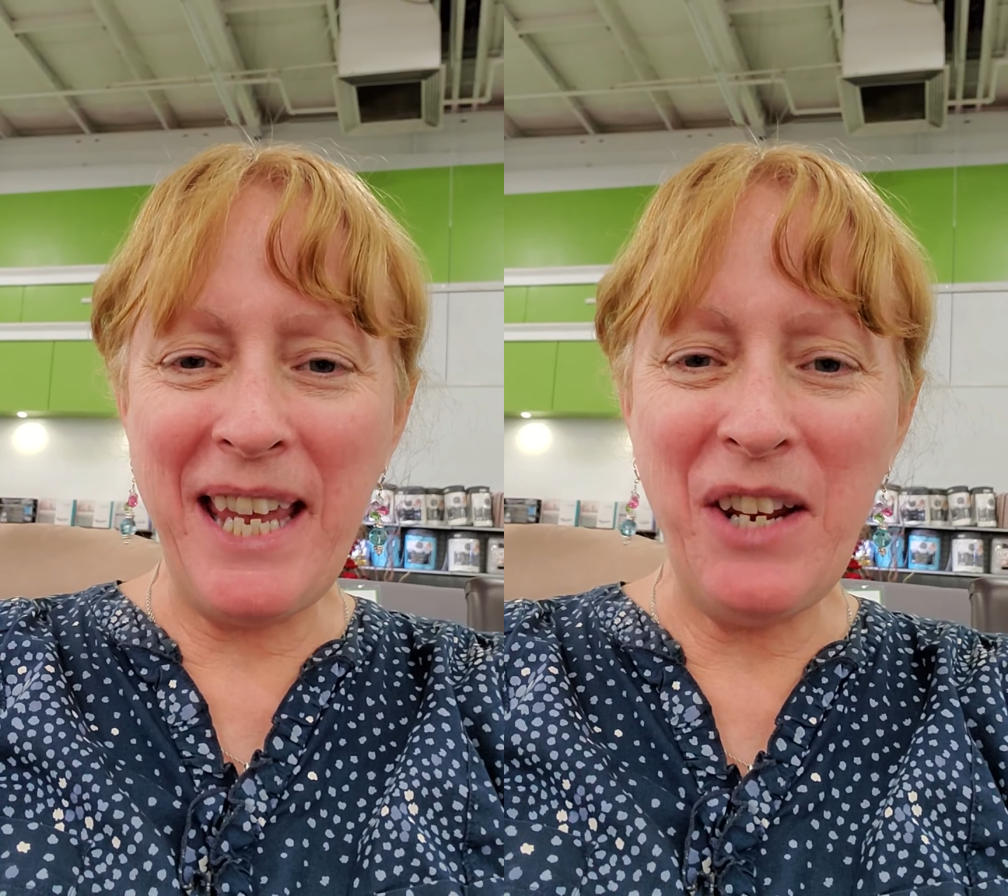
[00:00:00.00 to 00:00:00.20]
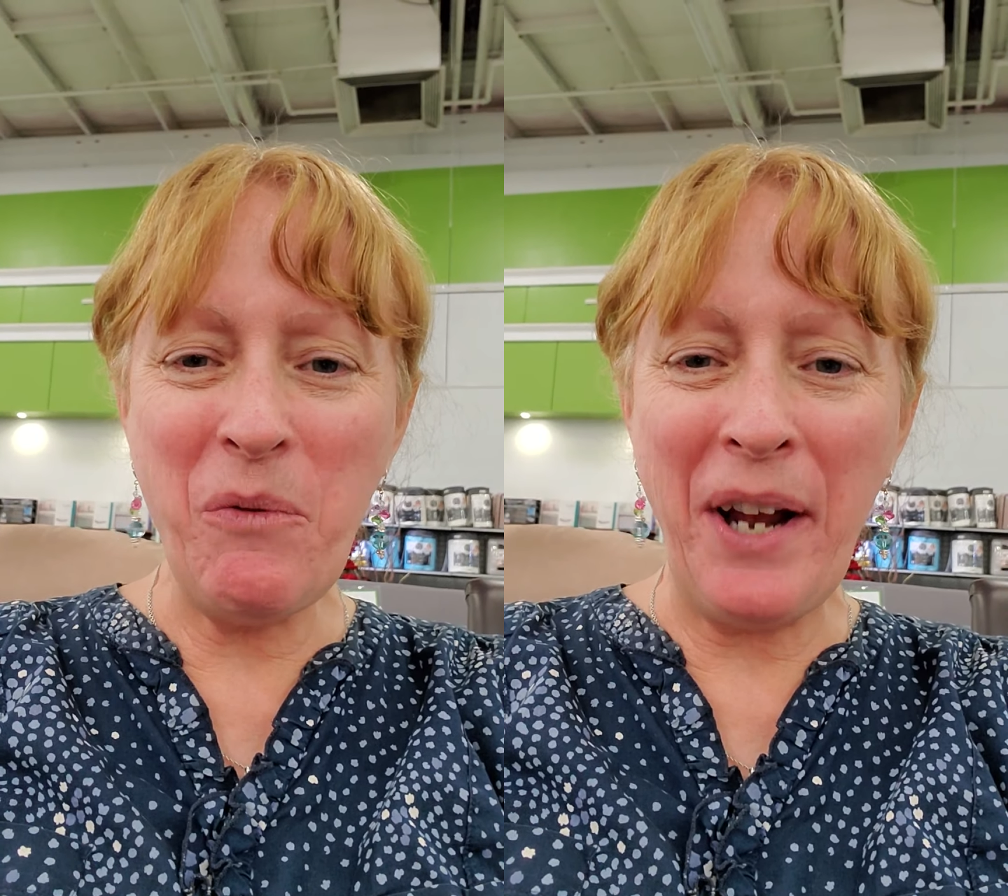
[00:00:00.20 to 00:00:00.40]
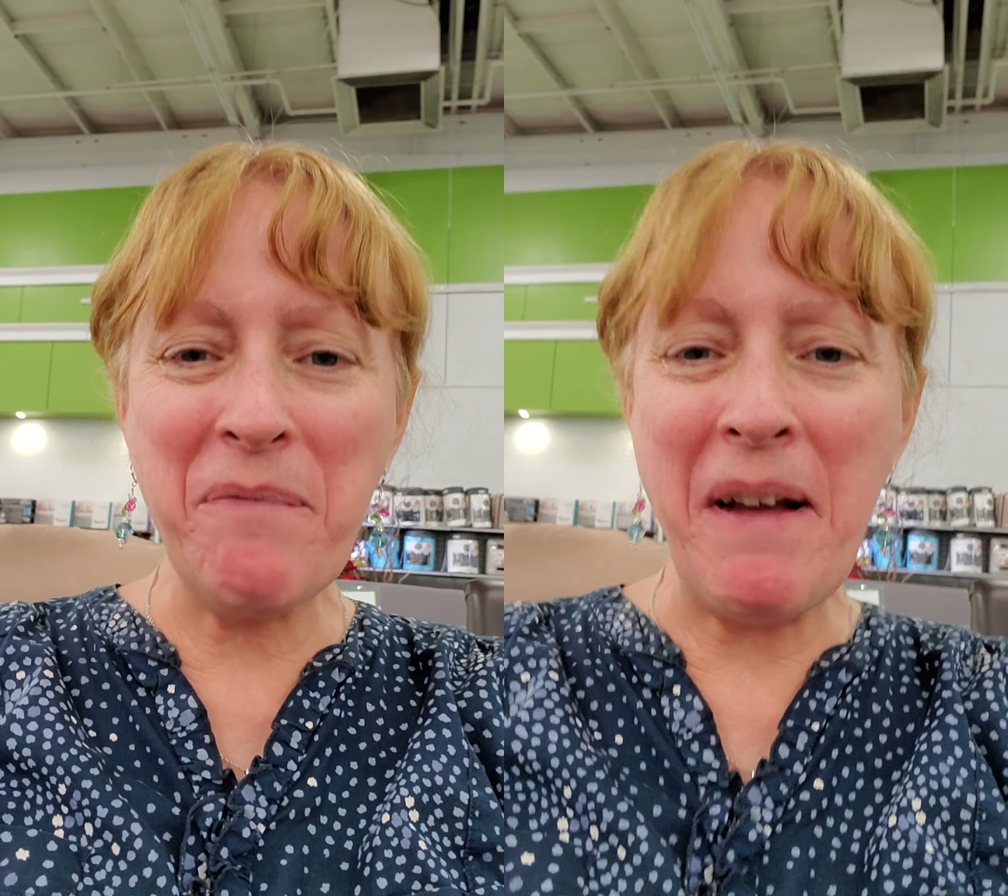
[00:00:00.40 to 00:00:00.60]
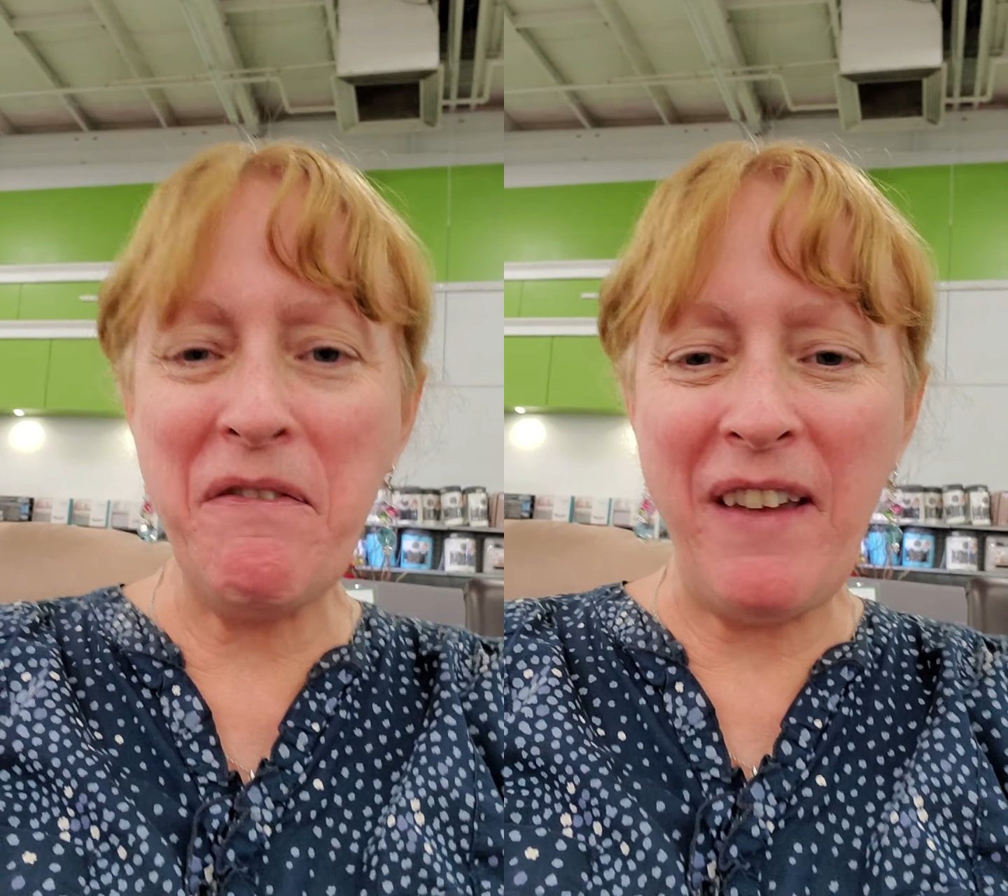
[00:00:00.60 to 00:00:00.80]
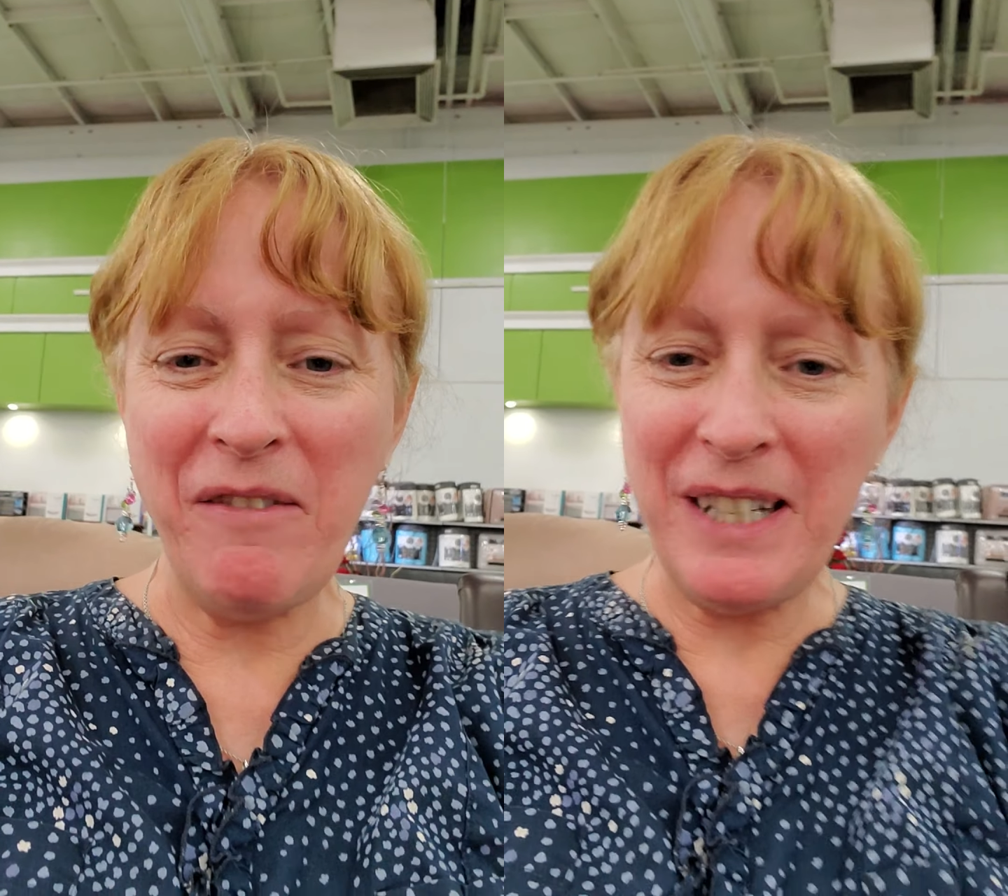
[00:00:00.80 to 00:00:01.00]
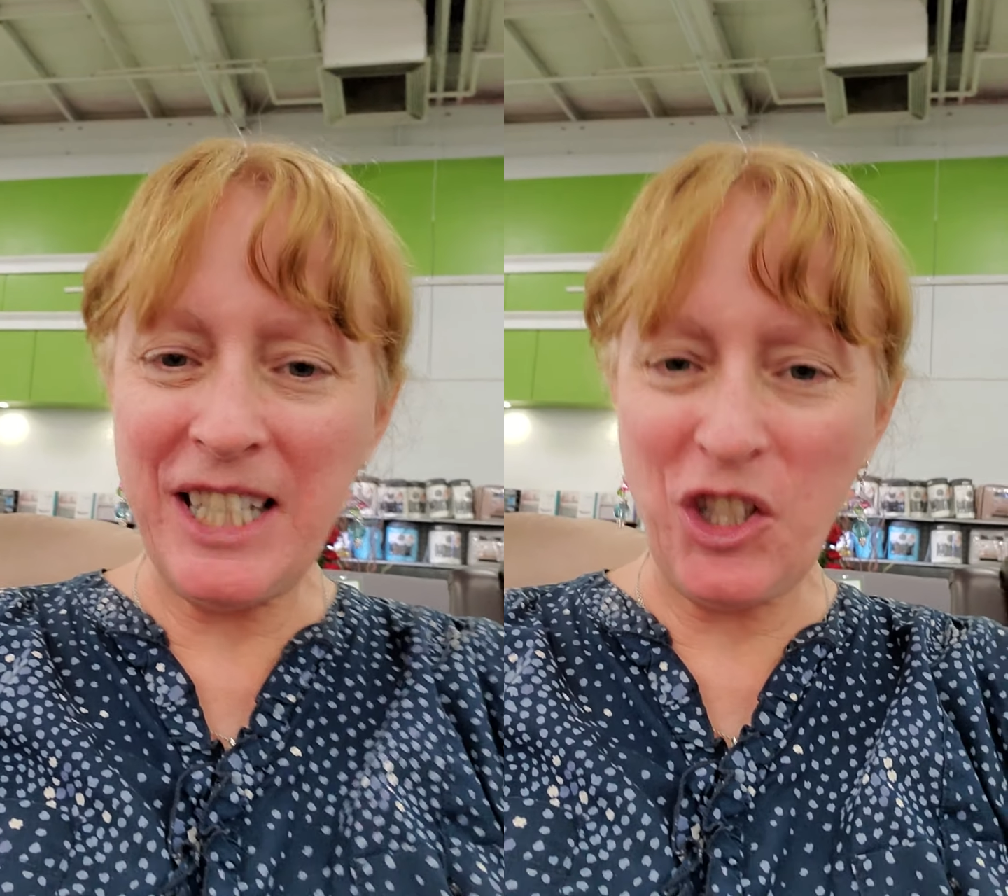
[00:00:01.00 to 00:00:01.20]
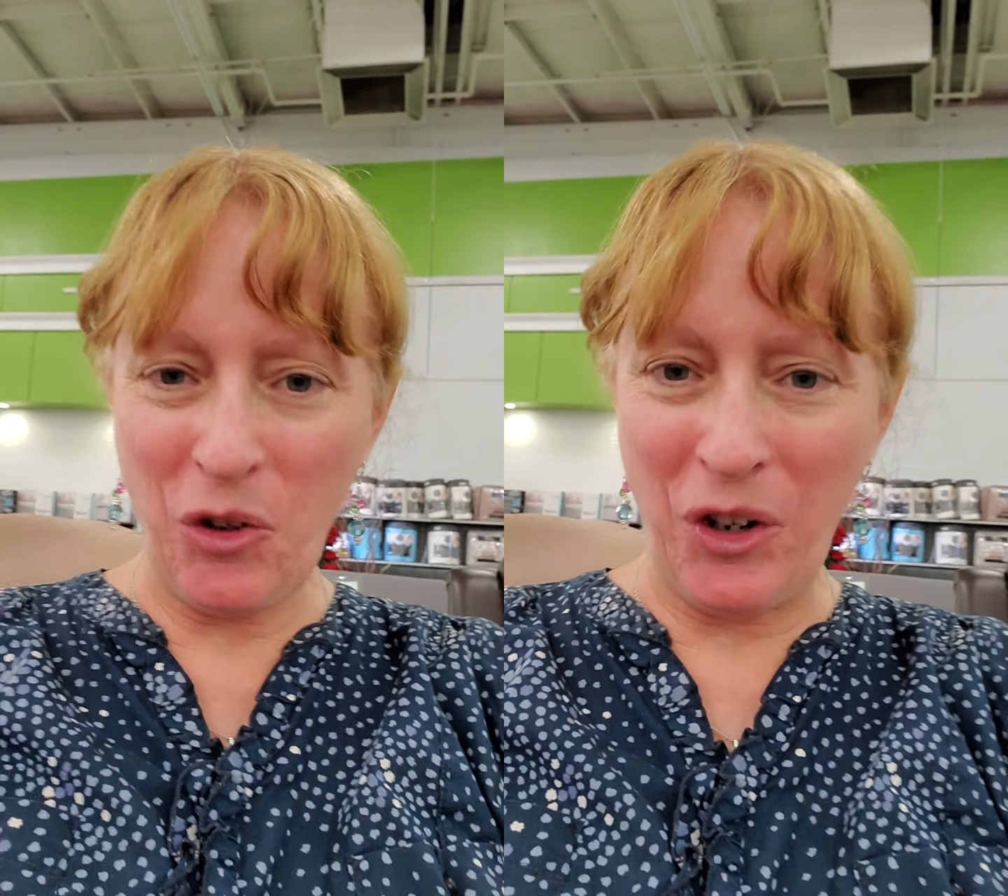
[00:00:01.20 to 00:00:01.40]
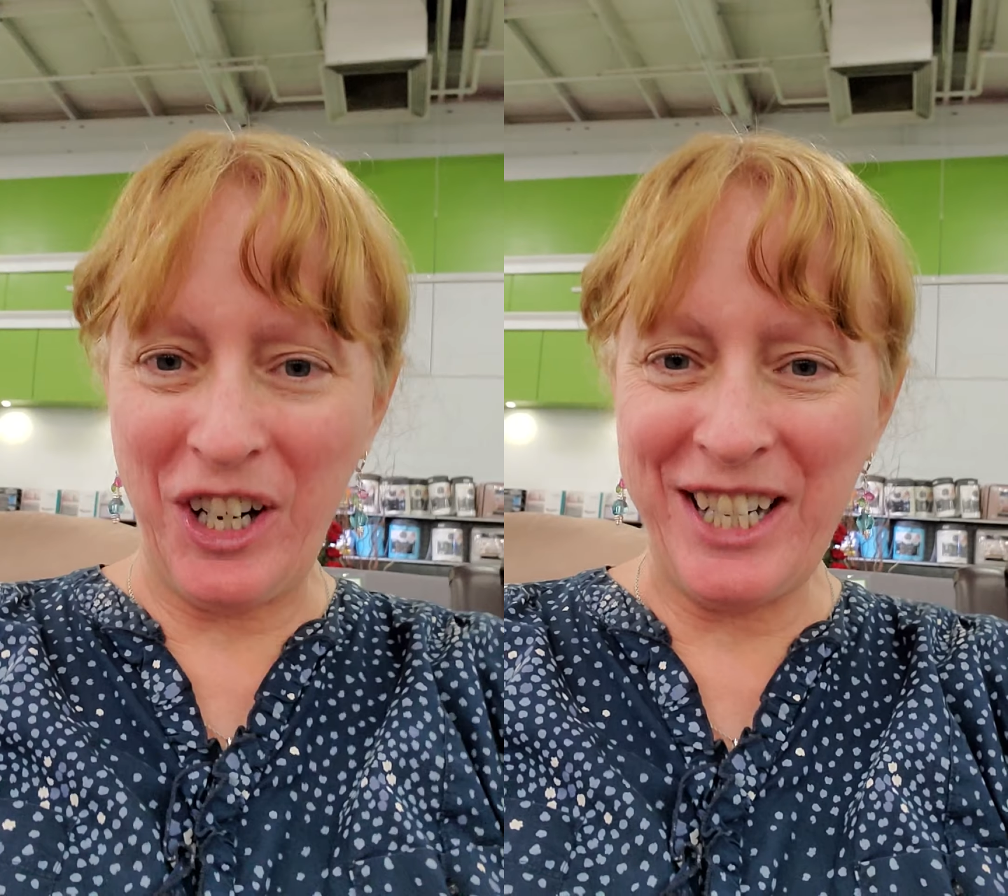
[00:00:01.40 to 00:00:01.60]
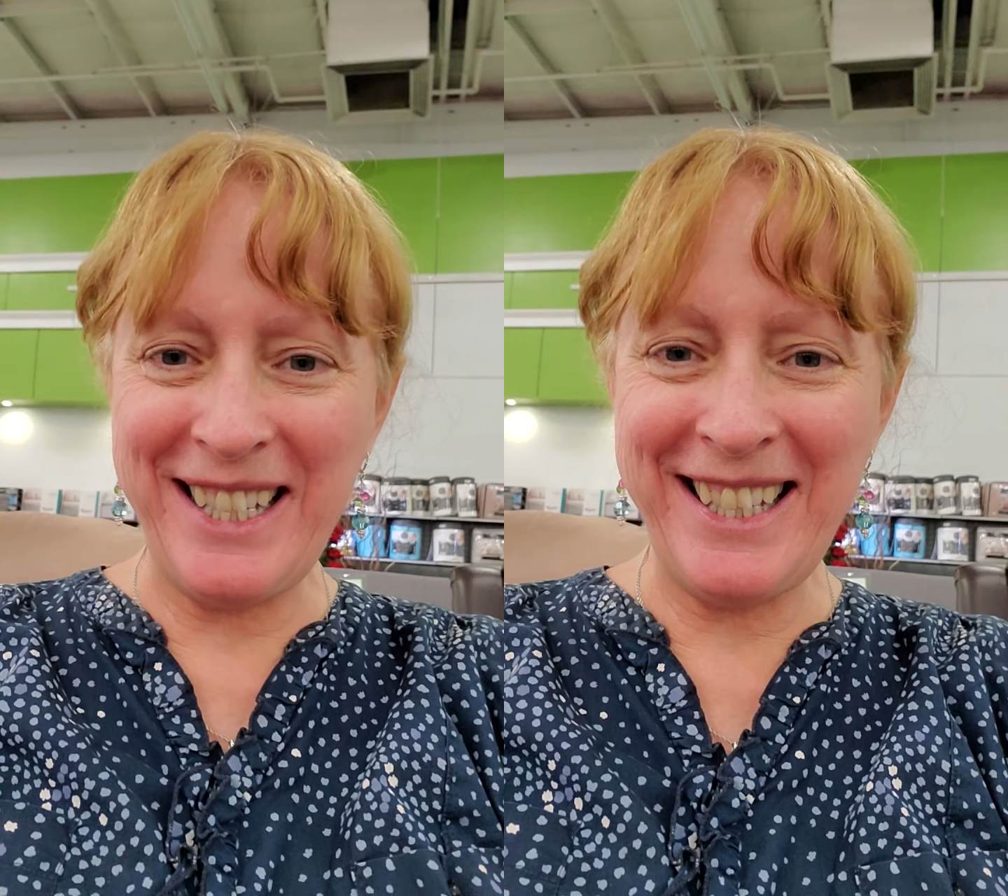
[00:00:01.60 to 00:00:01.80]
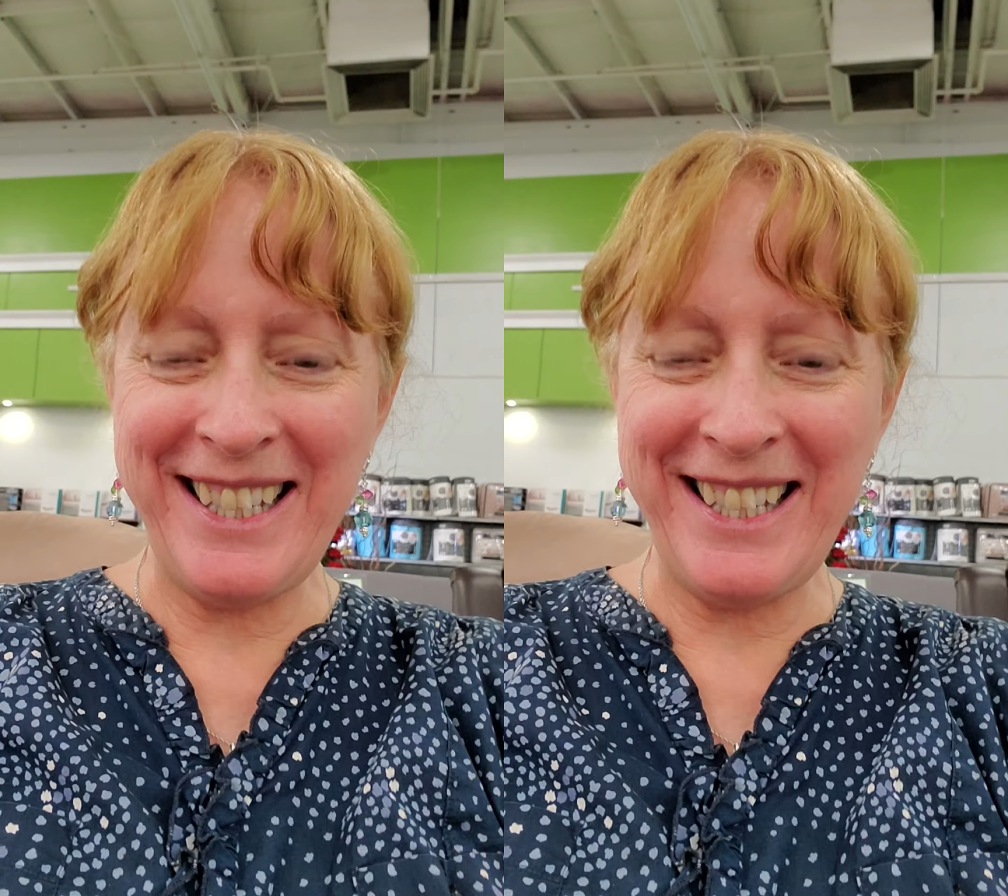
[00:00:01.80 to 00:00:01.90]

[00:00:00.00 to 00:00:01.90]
in one of my favorite stores